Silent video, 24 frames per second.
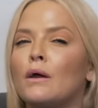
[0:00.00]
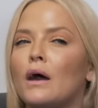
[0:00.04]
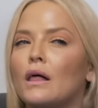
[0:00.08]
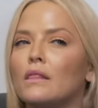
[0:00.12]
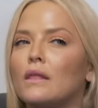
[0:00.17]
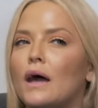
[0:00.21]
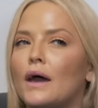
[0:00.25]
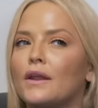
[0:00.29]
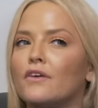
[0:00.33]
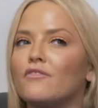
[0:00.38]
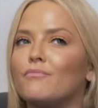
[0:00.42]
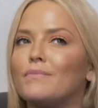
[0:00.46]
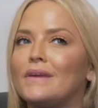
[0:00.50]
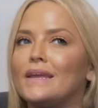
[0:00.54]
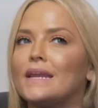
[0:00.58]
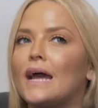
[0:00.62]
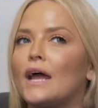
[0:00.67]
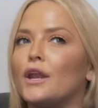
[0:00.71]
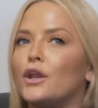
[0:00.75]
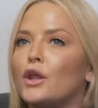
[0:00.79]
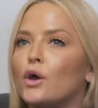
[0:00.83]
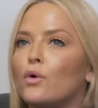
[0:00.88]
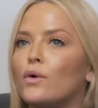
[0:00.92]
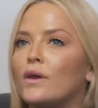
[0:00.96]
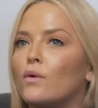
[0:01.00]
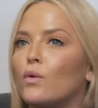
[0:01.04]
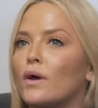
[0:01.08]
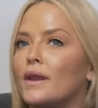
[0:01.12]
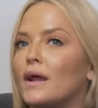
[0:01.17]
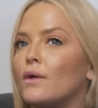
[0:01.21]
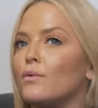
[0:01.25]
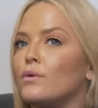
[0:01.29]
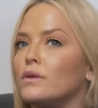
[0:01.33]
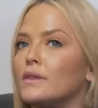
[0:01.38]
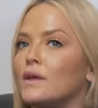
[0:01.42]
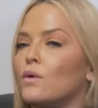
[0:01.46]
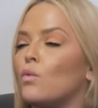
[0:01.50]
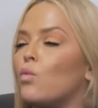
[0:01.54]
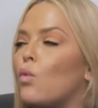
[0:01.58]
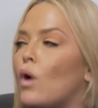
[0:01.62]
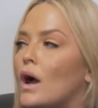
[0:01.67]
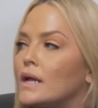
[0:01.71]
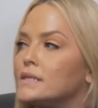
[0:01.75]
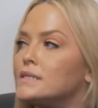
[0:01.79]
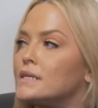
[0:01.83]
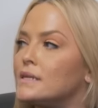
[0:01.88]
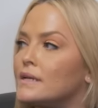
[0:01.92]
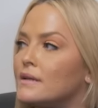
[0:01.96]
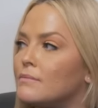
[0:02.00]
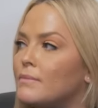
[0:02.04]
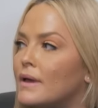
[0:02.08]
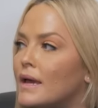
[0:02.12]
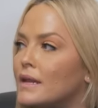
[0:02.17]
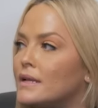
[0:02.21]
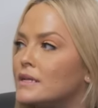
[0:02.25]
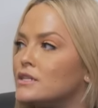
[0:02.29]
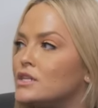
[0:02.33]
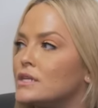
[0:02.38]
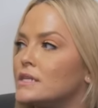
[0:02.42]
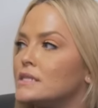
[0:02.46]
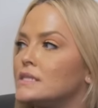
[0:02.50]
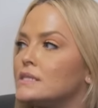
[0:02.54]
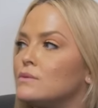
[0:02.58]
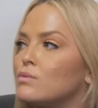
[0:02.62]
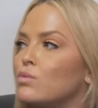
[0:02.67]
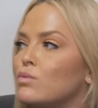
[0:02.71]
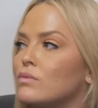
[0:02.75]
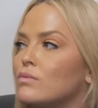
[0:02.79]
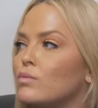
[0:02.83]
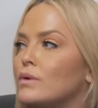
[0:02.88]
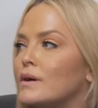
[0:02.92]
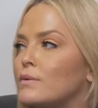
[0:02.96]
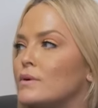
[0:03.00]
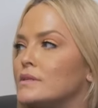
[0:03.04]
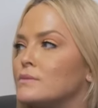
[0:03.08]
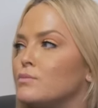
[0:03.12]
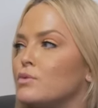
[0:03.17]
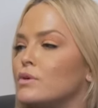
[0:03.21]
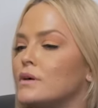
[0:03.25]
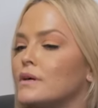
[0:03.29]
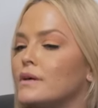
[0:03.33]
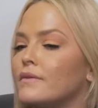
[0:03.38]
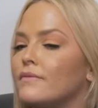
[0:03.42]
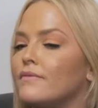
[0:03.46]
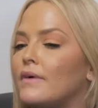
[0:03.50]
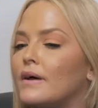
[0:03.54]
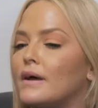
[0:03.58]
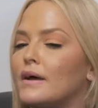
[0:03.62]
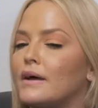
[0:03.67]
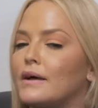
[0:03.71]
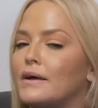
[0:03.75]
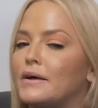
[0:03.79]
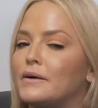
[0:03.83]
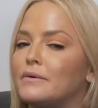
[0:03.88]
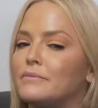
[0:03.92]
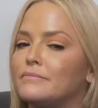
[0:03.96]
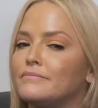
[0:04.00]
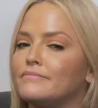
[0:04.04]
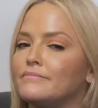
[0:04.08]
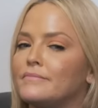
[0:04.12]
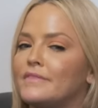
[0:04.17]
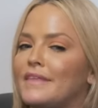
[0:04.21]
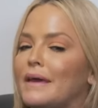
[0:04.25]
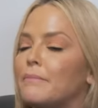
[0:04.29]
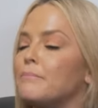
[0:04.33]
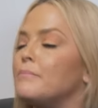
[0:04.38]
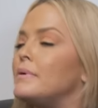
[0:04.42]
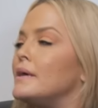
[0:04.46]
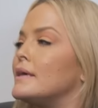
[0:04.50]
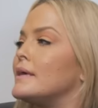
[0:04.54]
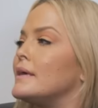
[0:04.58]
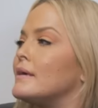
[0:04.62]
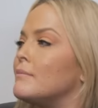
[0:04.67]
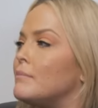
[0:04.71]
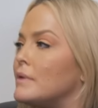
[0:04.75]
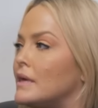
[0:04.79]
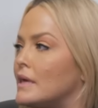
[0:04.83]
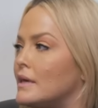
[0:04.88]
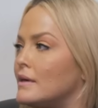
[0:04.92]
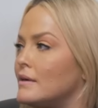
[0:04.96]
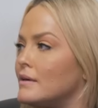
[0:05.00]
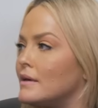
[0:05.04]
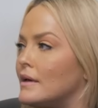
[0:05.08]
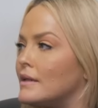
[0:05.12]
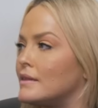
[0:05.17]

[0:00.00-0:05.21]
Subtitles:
a lot of me not knowing what I really wanted in men, and just it was more of them picking me.